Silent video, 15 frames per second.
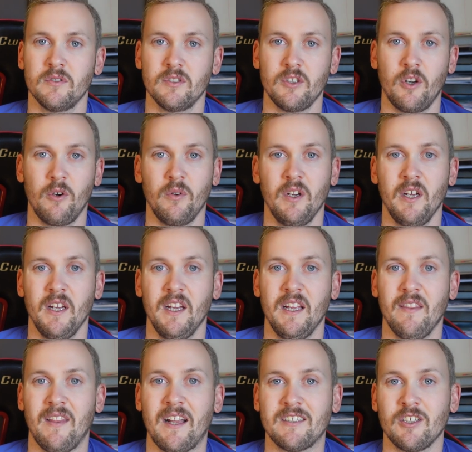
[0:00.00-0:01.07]
So
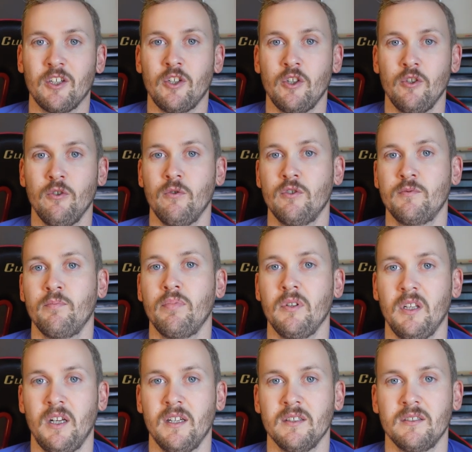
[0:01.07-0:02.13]
that's a huge
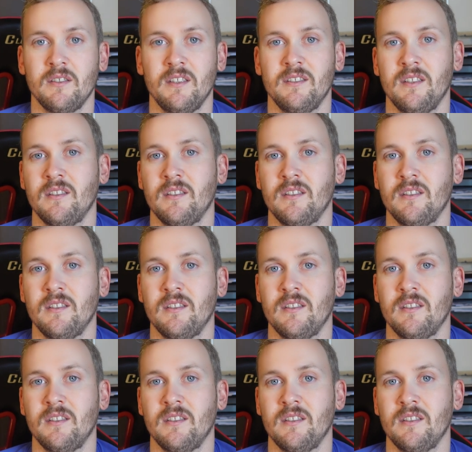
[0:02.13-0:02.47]
plus is